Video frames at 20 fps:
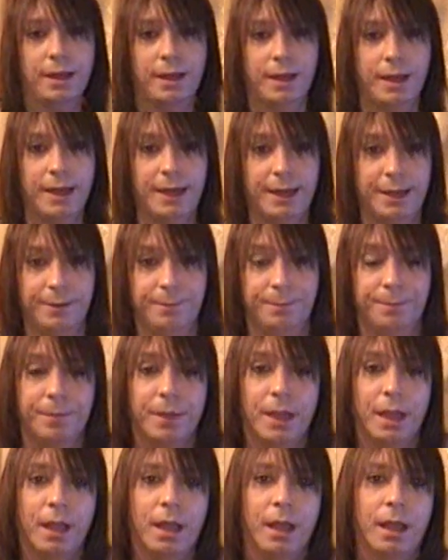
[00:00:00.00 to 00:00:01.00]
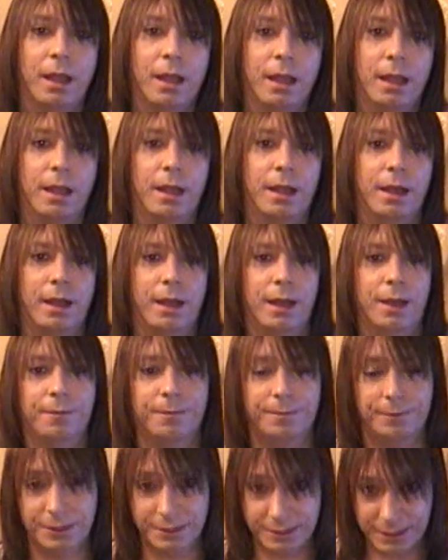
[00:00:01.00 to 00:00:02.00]
Hi,
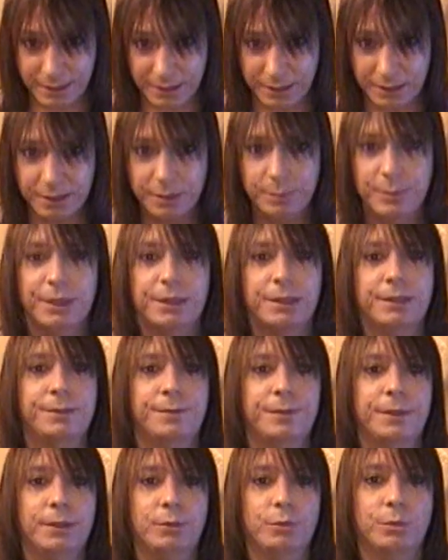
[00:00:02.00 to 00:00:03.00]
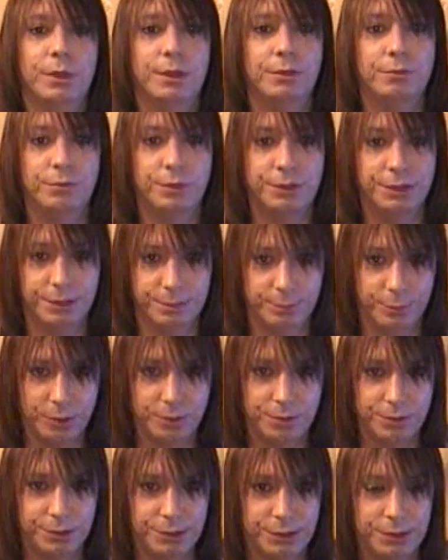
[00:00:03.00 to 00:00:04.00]
I've decided to make this video in
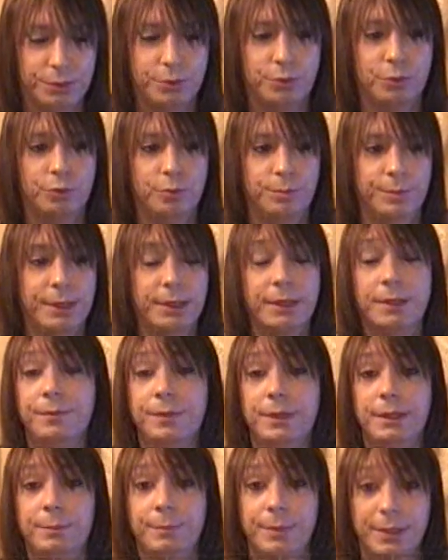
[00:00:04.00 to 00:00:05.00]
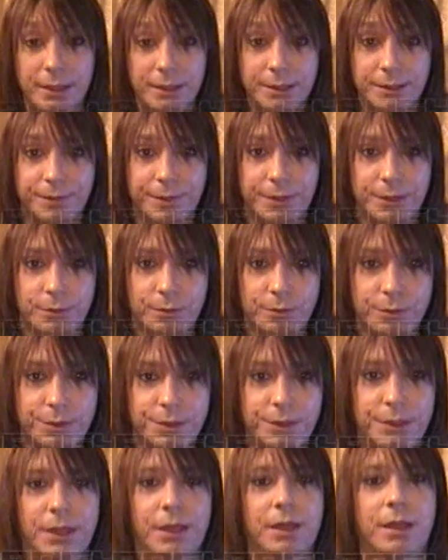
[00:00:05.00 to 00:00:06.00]
response to picaVpica's
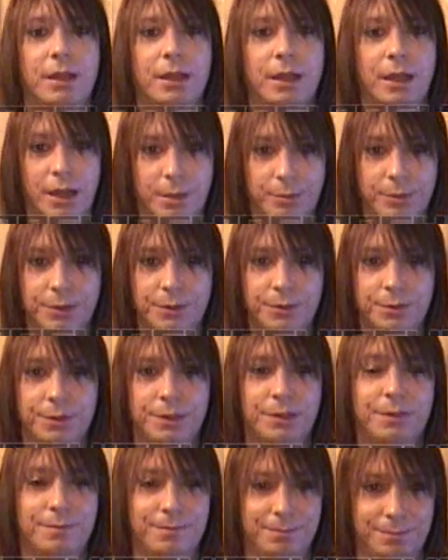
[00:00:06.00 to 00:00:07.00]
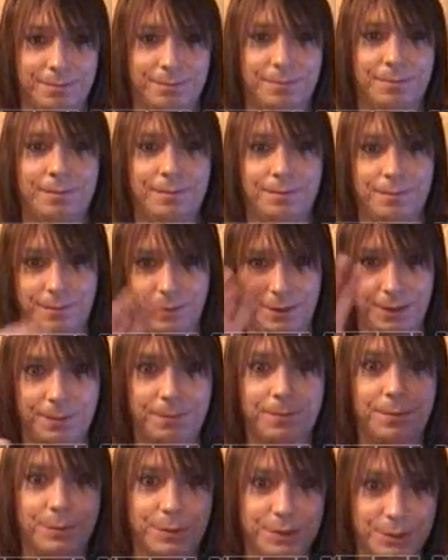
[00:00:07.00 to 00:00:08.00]
videos about the
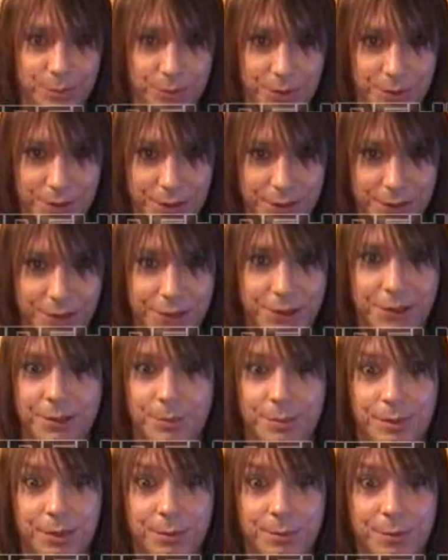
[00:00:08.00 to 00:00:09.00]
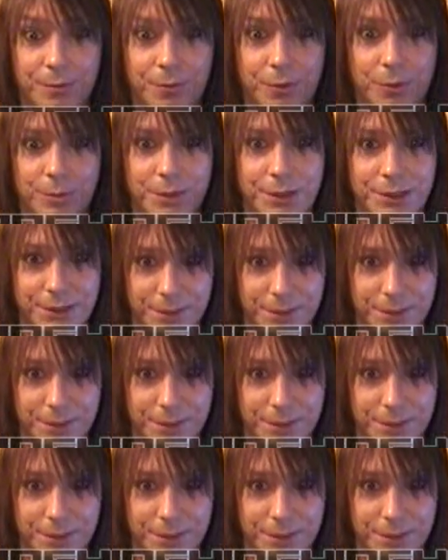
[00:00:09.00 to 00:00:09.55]
infamous word that has just appeared before me as